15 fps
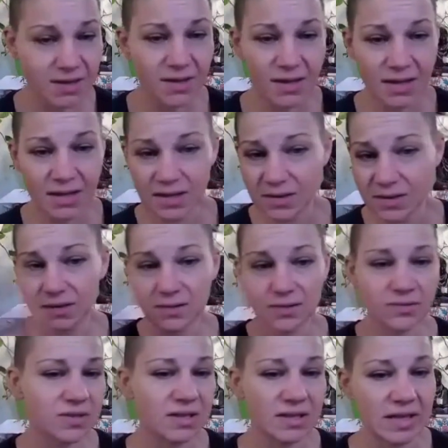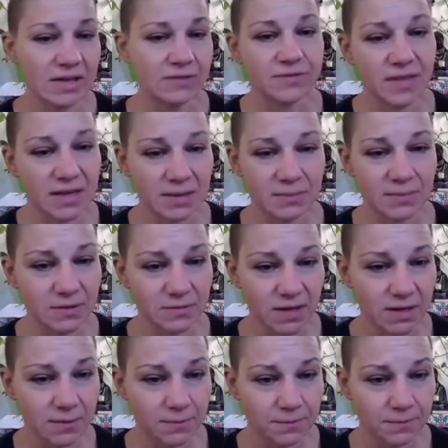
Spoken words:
and the life that I'm living.